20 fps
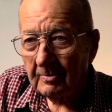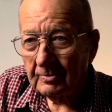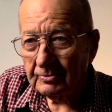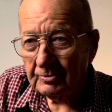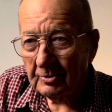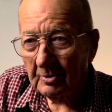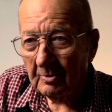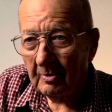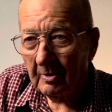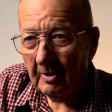
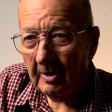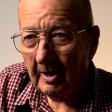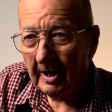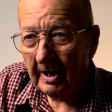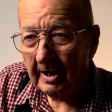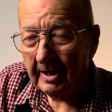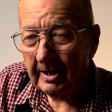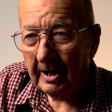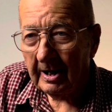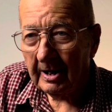So
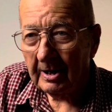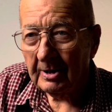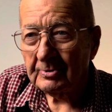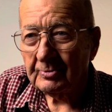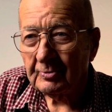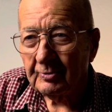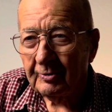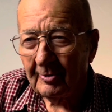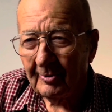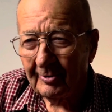I
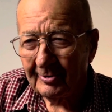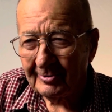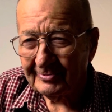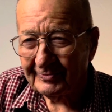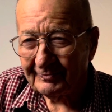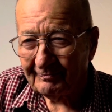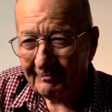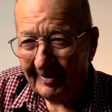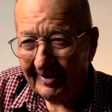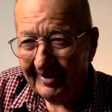asked Rose
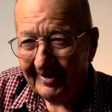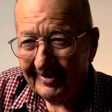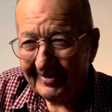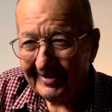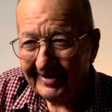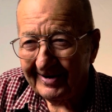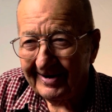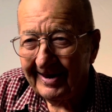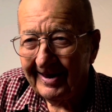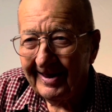
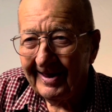Poly